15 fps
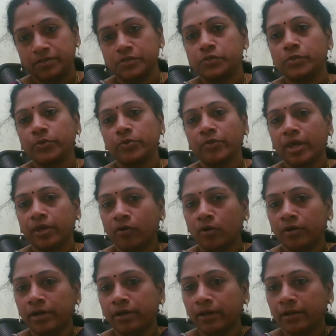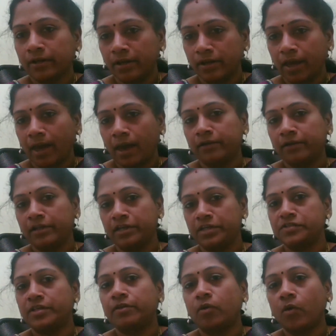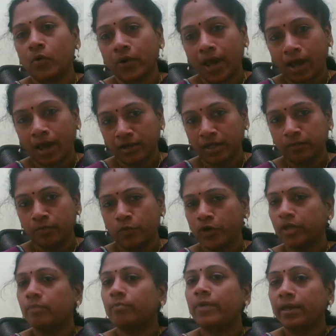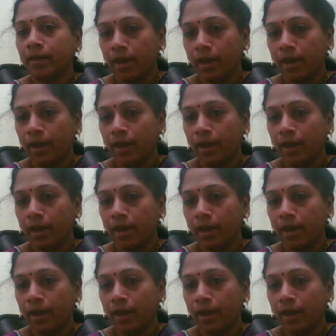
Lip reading: So you cannot detect any antigen or antibody by